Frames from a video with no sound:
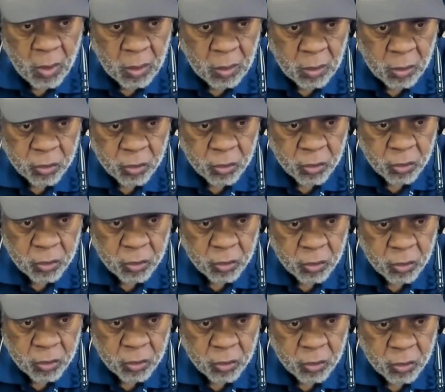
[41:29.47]
The
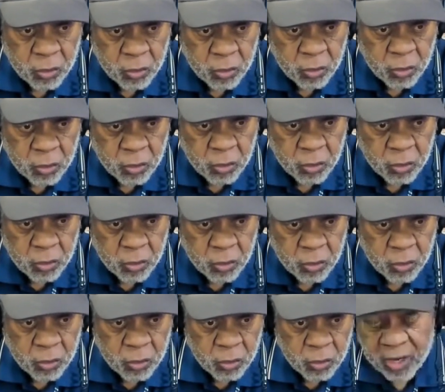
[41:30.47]
21st Amendment was was
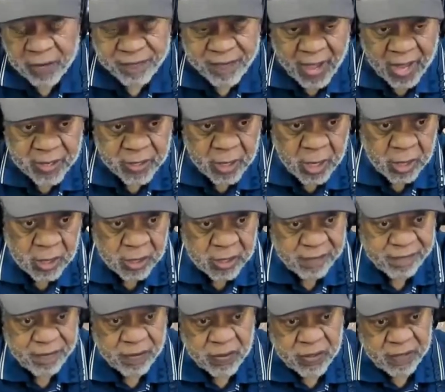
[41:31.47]
uh, ratified in a
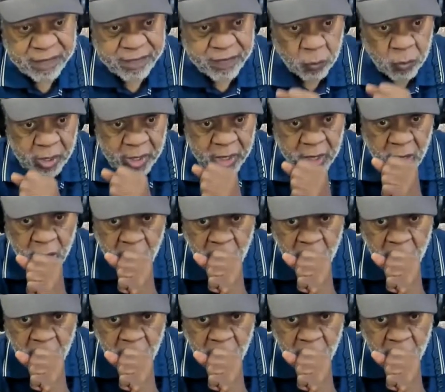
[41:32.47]
different different way.